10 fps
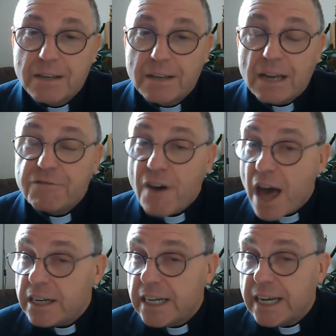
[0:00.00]
And
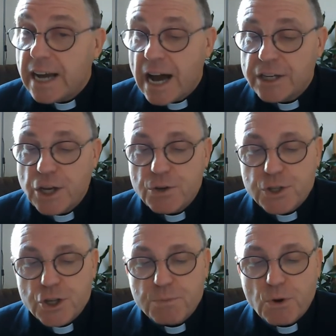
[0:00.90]
finally, our news
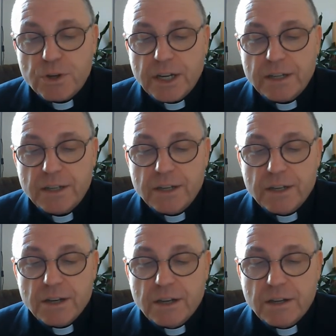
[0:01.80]
this morning
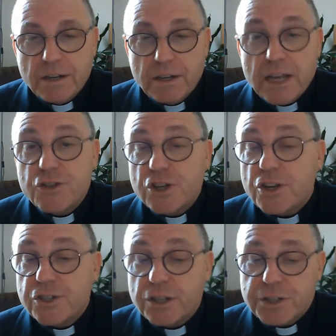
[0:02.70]
is
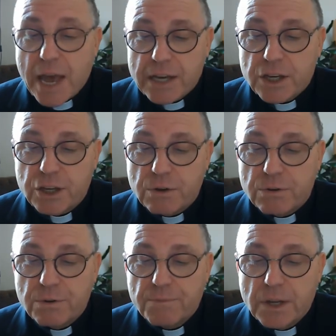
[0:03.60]
just to thank you,
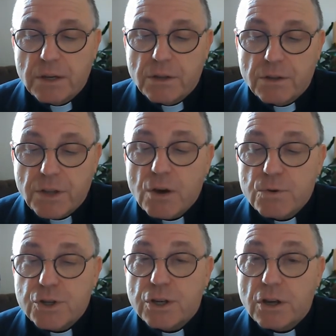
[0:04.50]

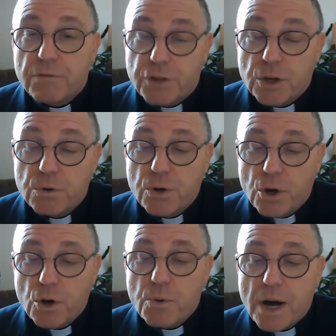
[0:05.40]
those of you
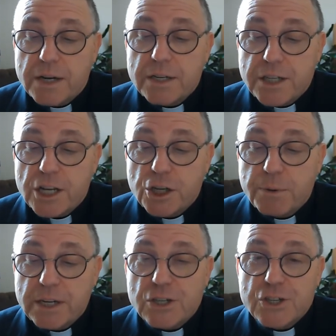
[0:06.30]
who are
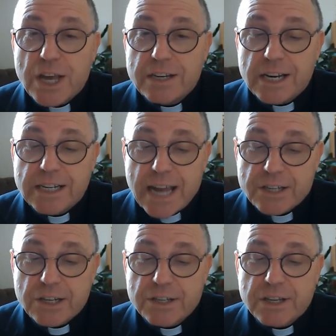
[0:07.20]
continuing to send in
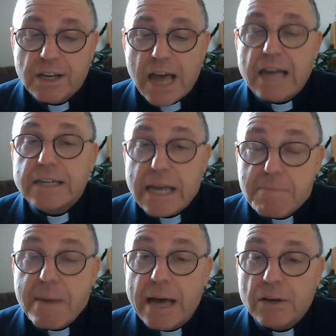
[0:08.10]
letters and
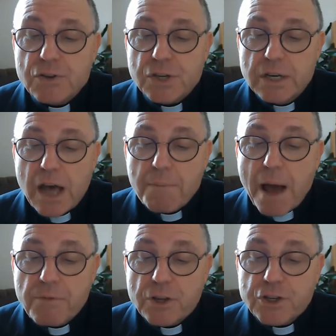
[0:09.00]
emails
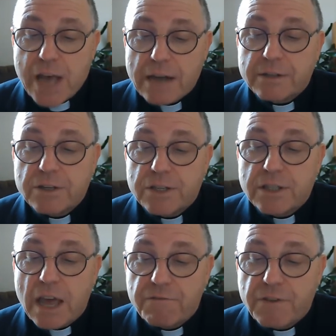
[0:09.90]
about the sadness
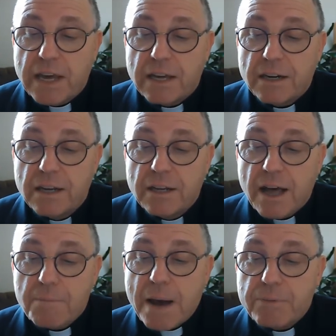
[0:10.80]
that they feel
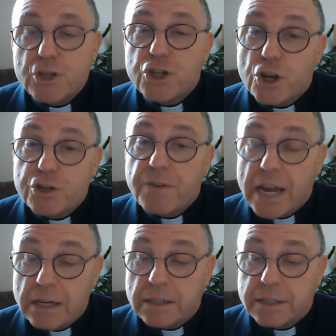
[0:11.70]
about the Church of
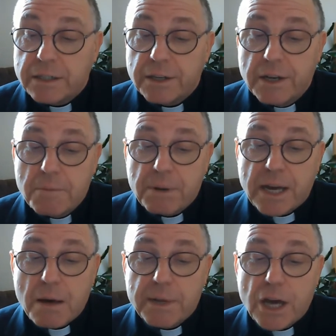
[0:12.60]
England
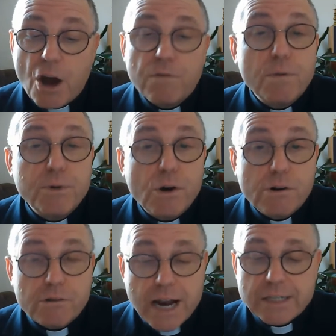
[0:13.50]
becoming
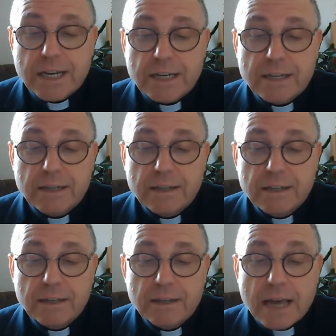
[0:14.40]
over-bureaucratic,
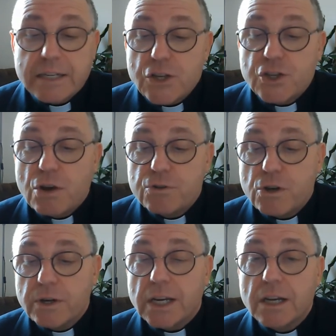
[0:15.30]
and in so
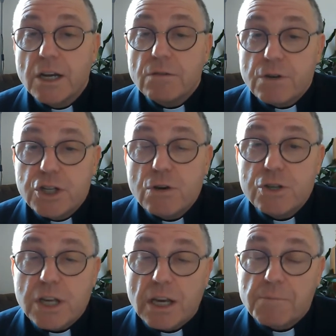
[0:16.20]
doing,
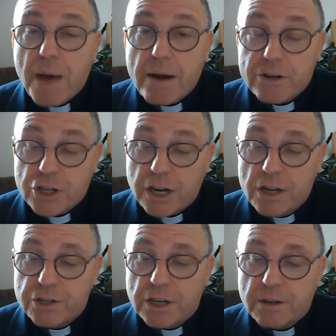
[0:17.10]
reducing parish
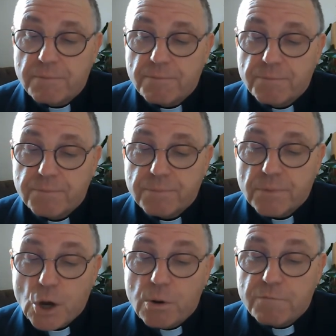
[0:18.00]
clergy,
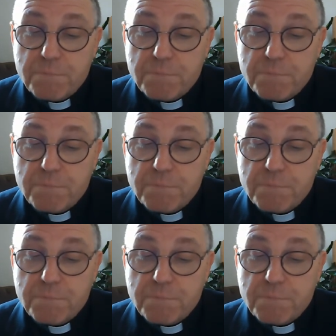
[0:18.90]
who have